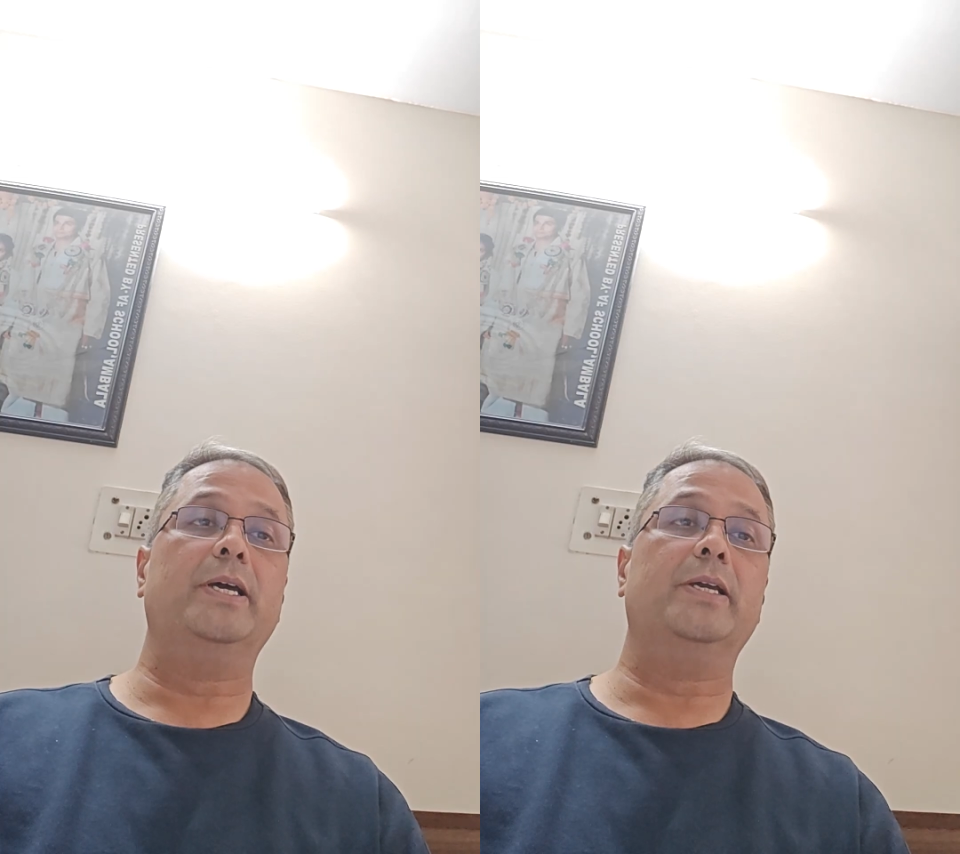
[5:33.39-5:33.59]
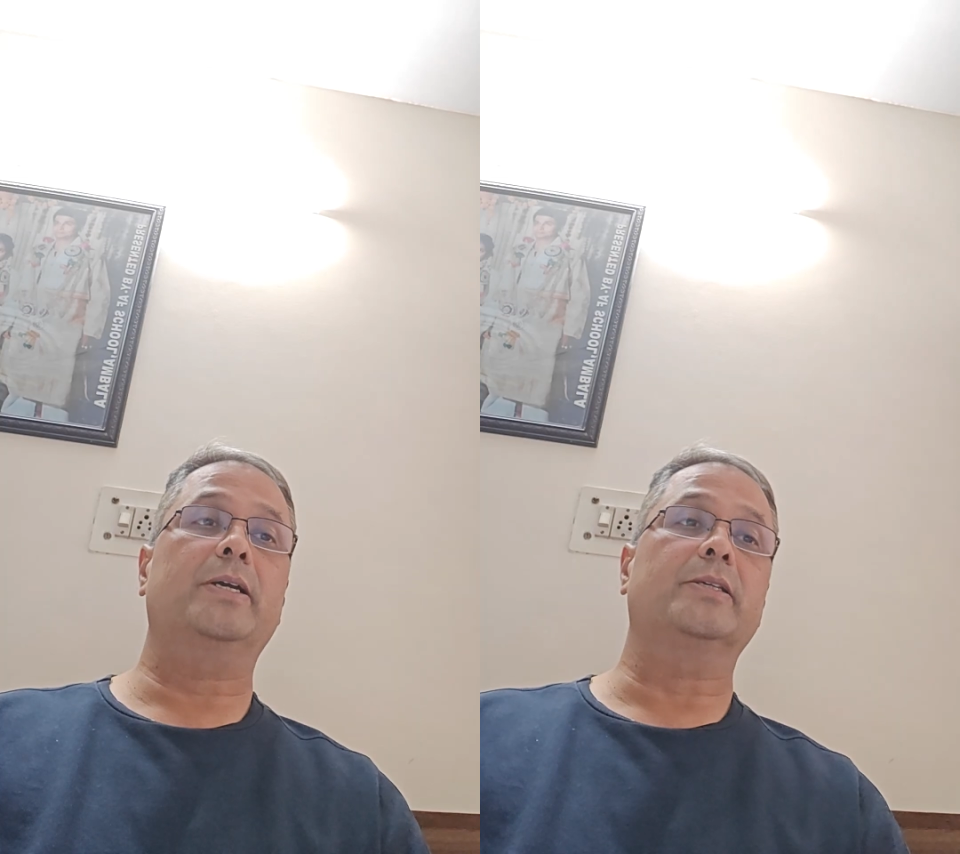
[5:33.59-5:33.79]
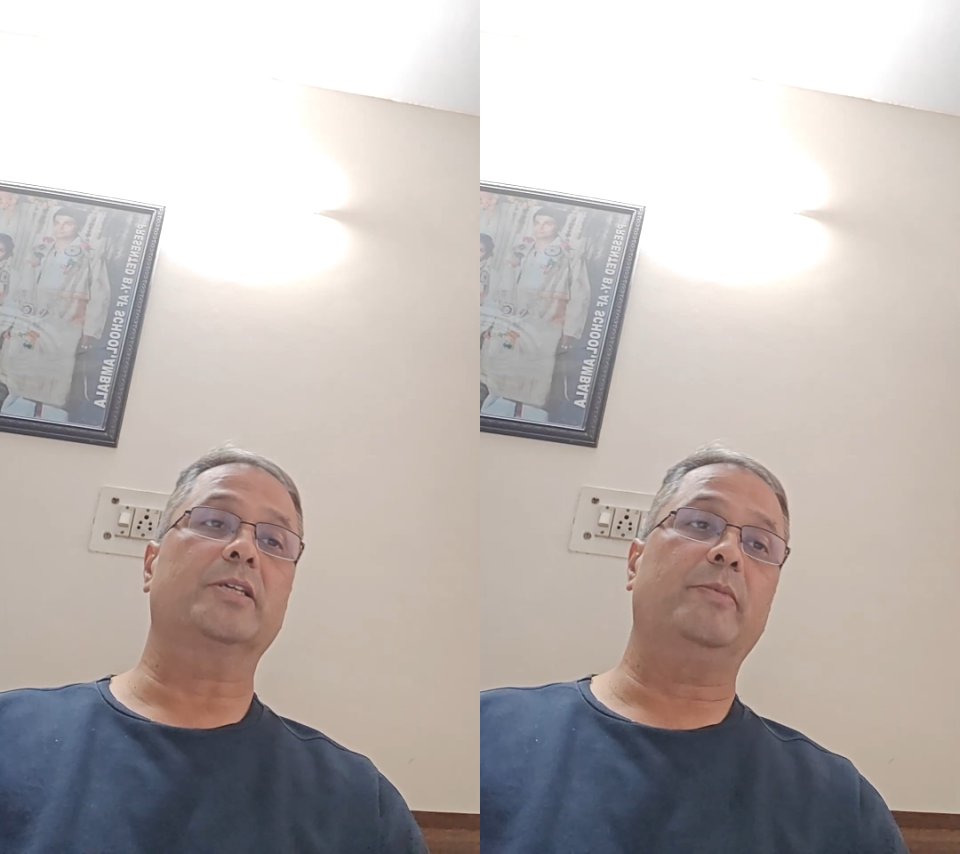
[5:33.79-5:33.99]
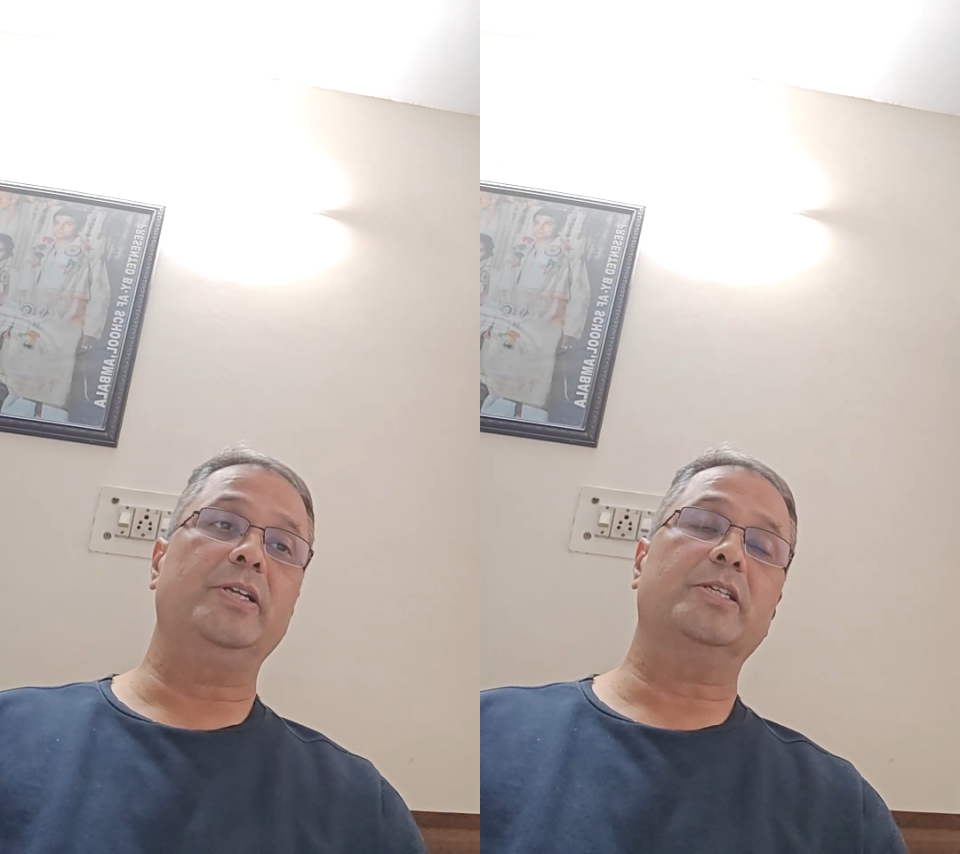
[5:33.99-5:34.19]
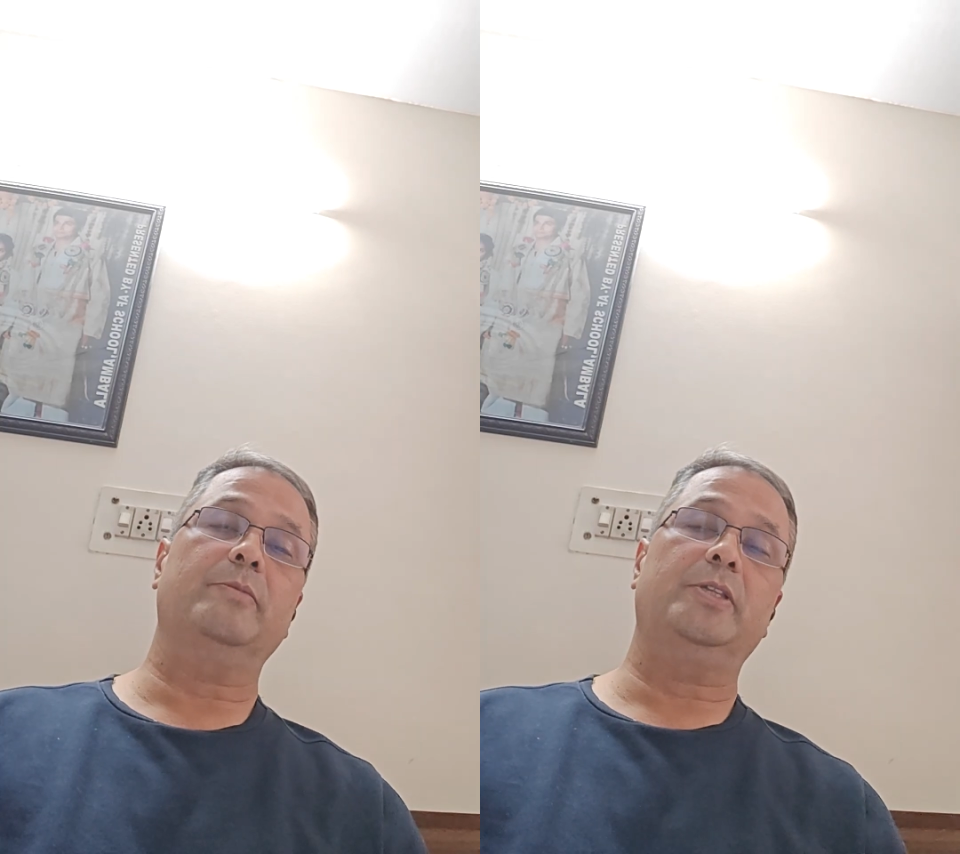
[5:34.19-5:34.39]
like
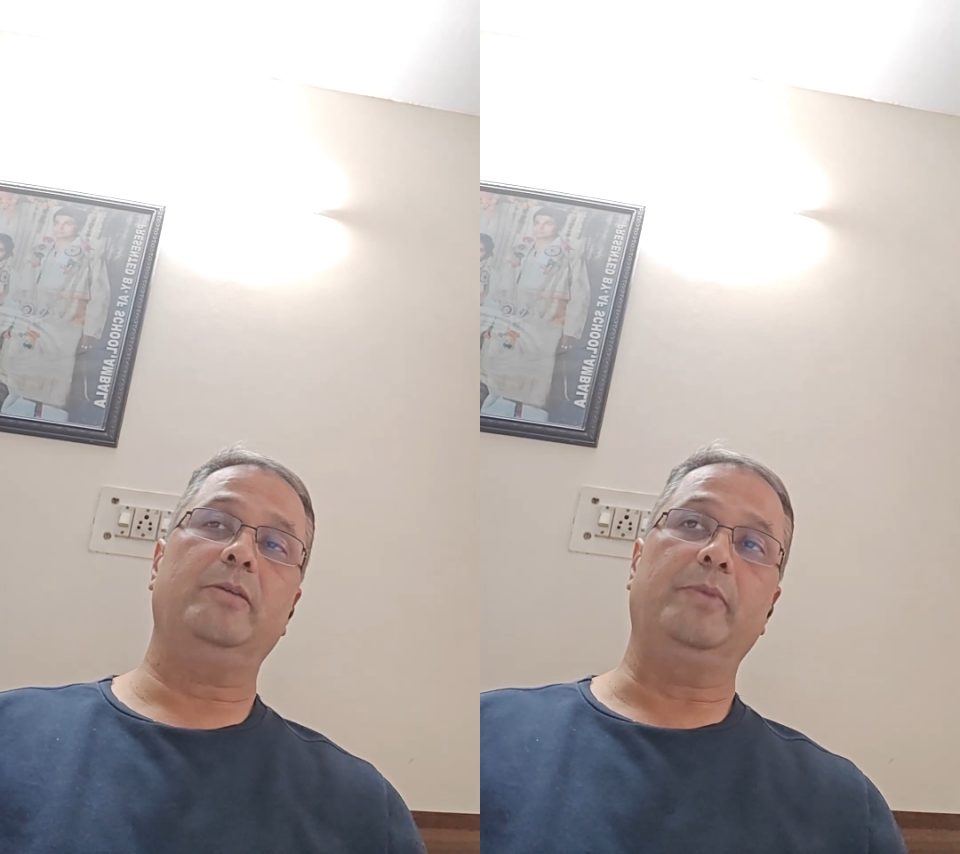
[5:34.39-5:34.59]
Sabha and Samiti